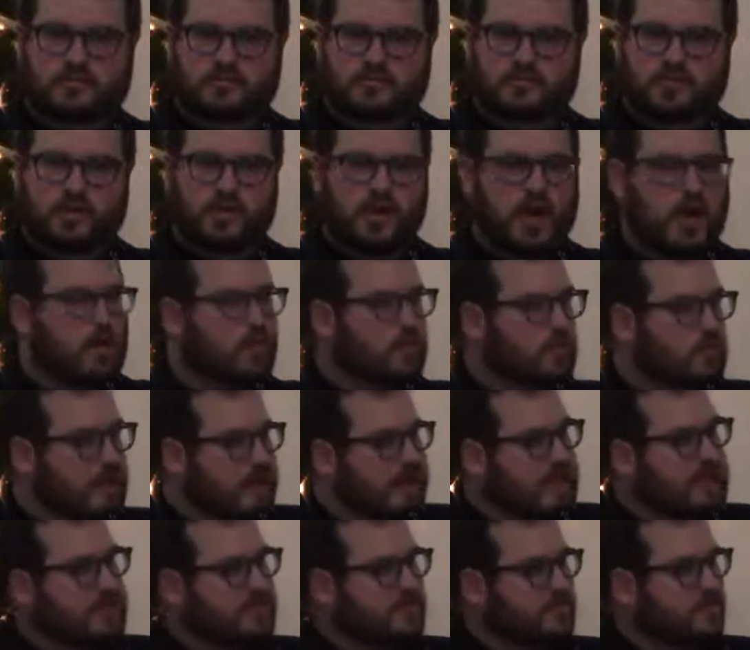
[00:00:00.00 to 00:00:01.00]
They're not
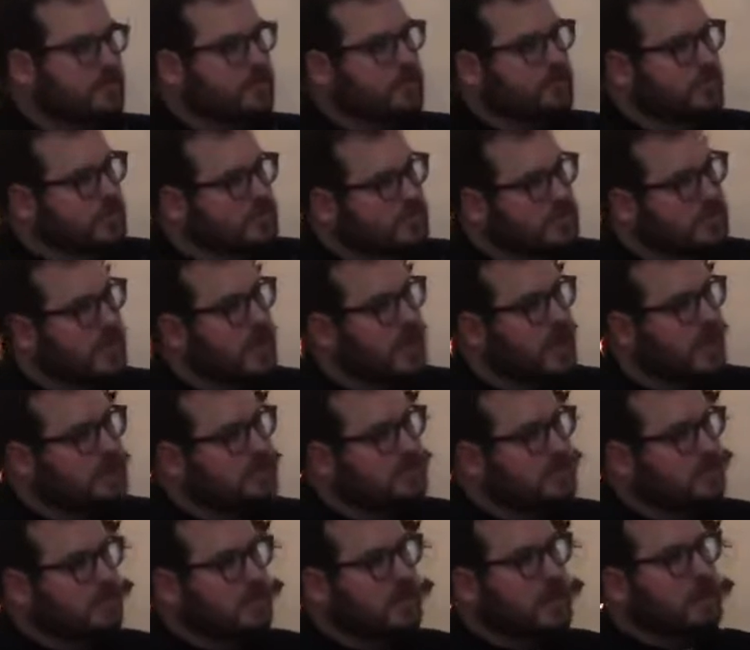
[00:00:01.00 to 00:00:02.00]
ready for the Messiah
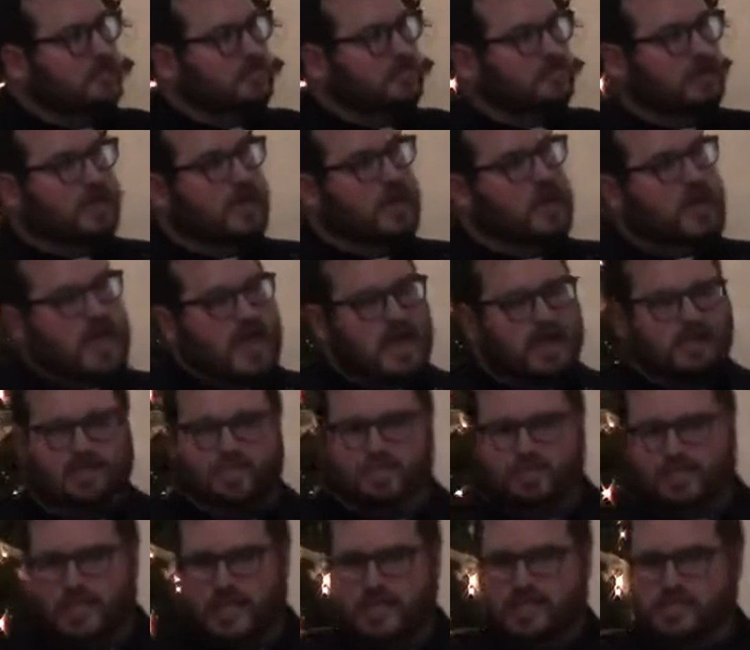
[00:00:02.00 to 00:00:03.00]
to come and
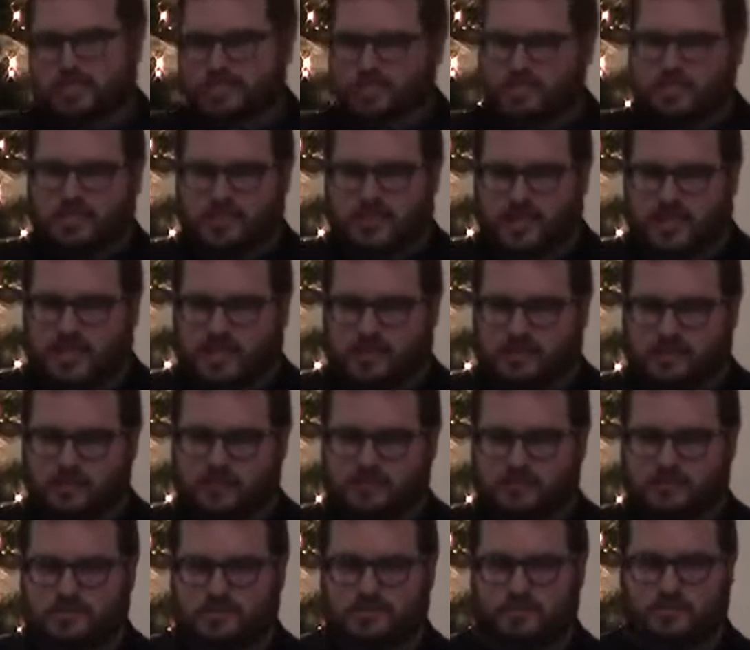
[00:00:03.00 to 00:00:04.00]
change
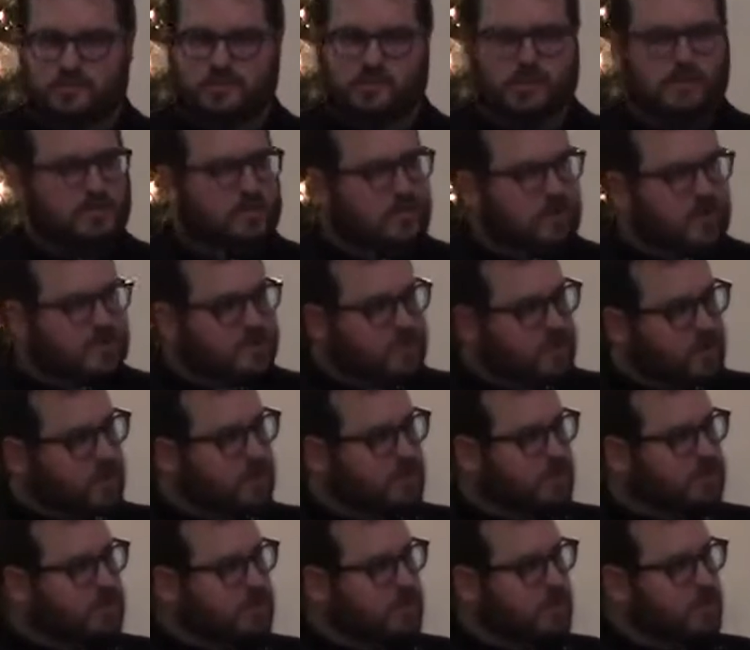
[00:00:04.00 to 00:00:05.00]
things. They're very
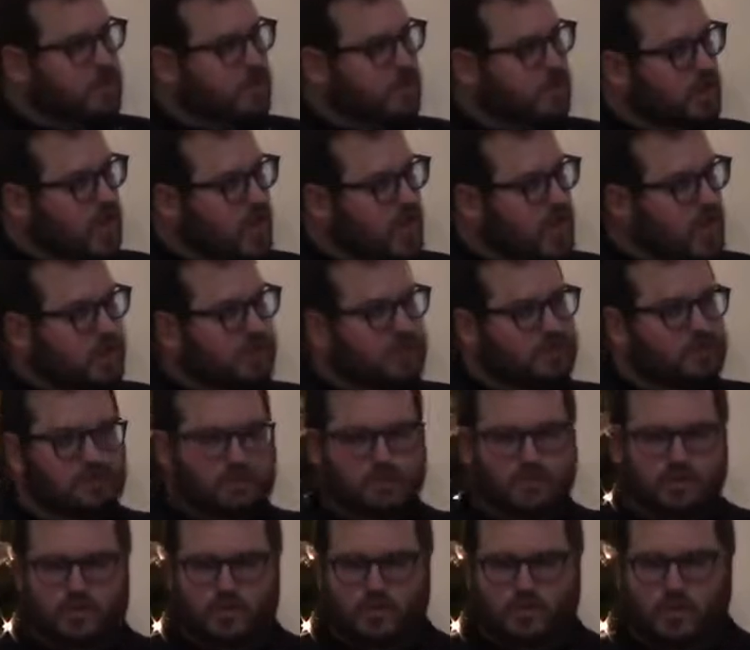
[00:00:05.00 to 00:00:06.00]
focused on the law and
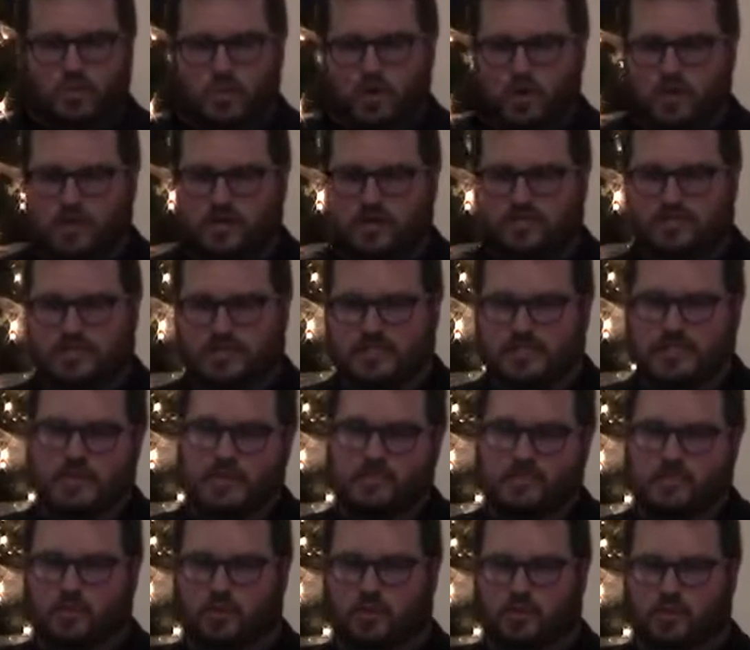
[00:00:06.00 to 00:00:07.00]
doing the work of the
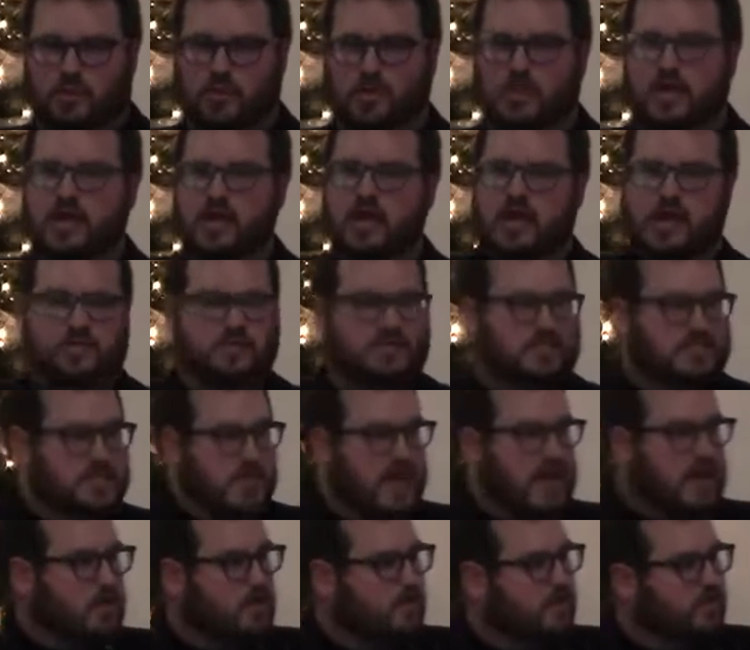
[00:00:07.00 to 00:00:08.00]
temple and the
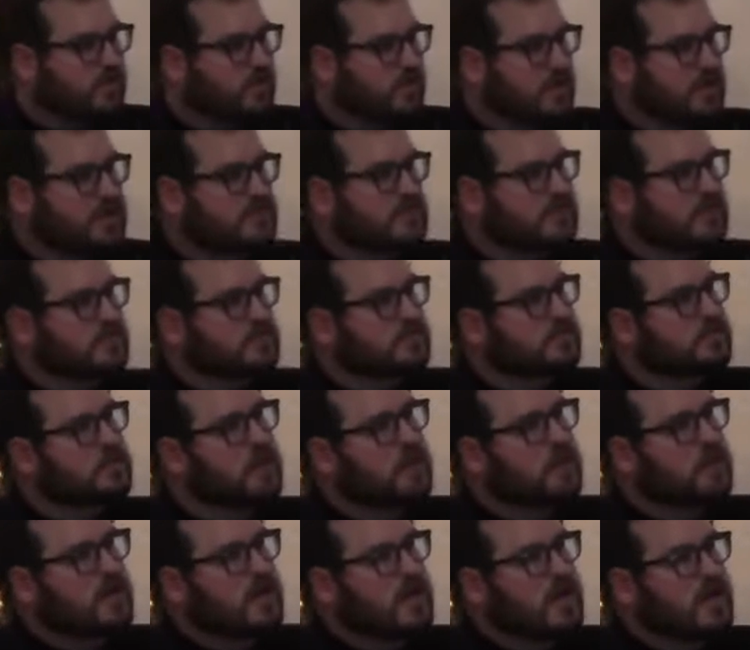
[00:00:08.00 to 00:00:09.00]
sacrifices
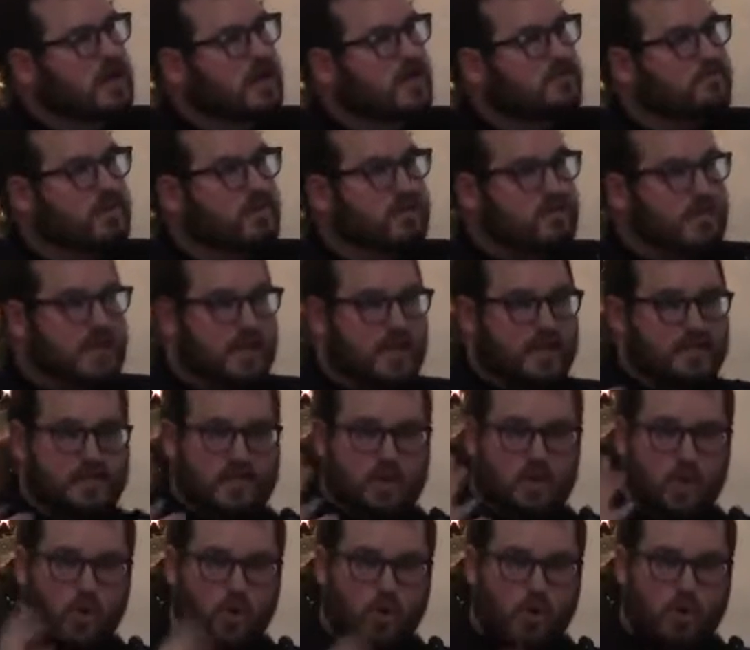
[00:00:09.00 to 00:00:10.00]
and everything in
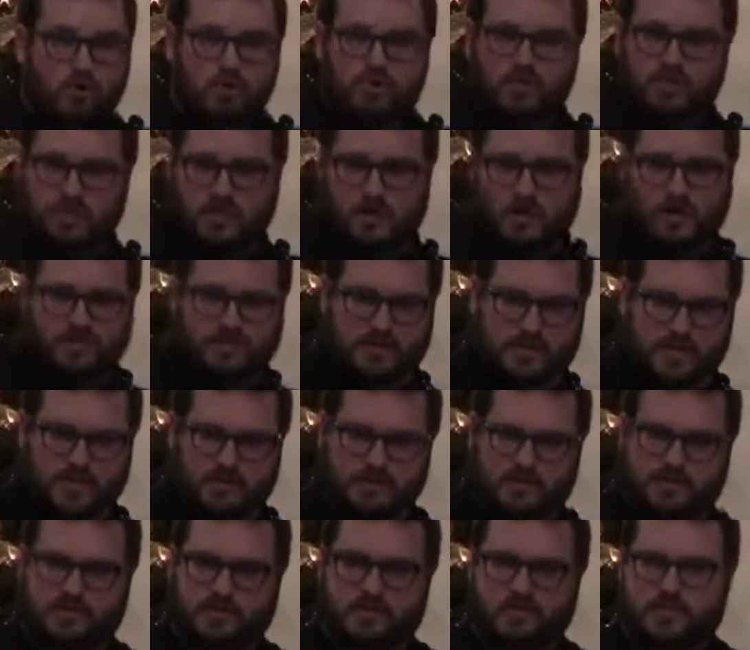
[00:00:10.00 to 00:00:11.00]
the old
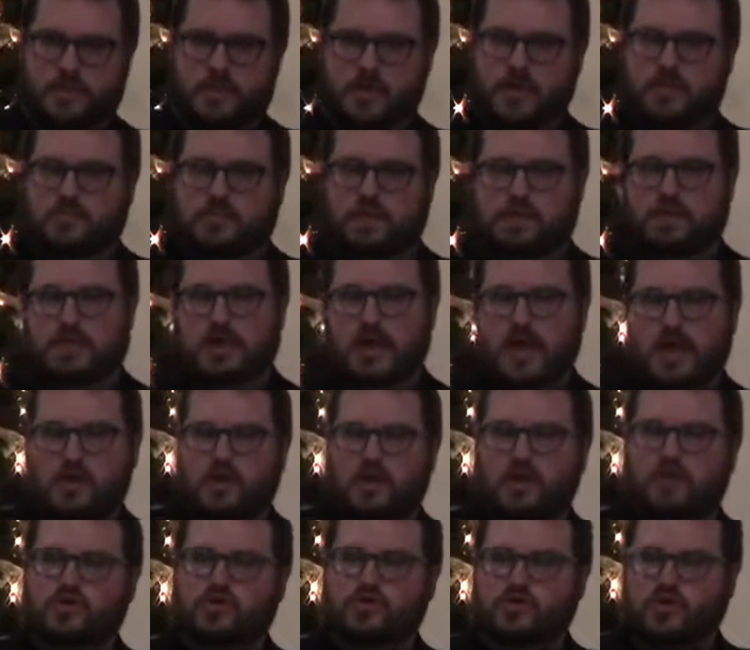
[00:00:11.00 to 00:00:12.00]
covenant but now
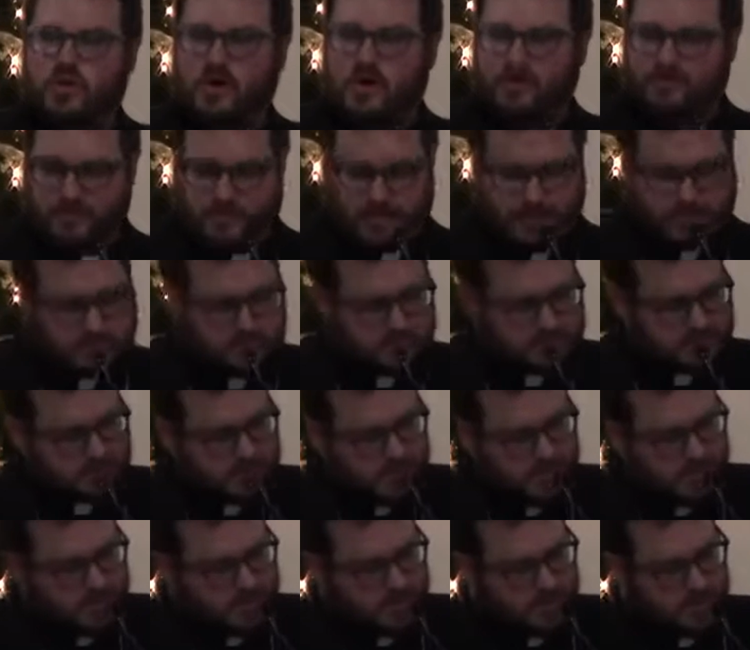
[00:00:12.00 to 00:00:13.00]
a new covenant is
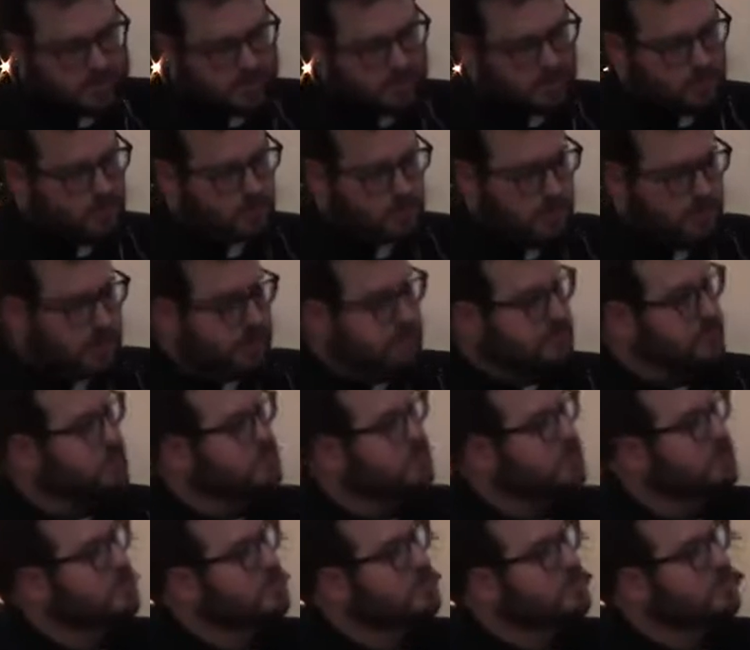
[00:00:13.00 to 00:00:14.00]
coming in
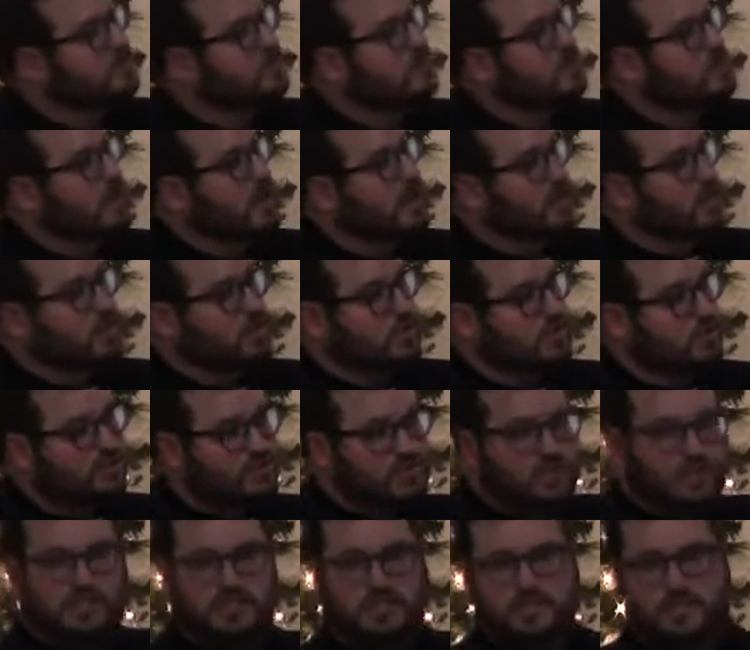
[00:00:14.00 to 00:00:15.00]
Christ. And so the
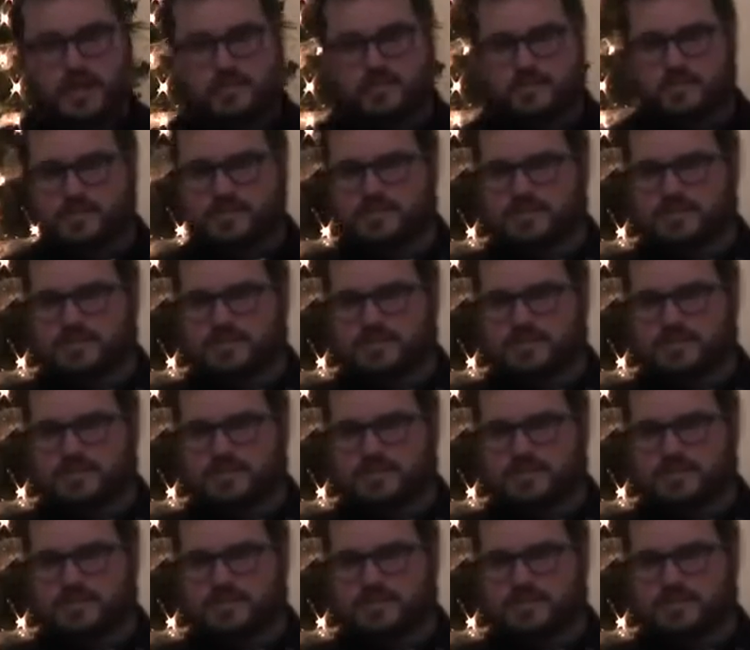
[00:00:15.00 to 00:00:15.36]
first step is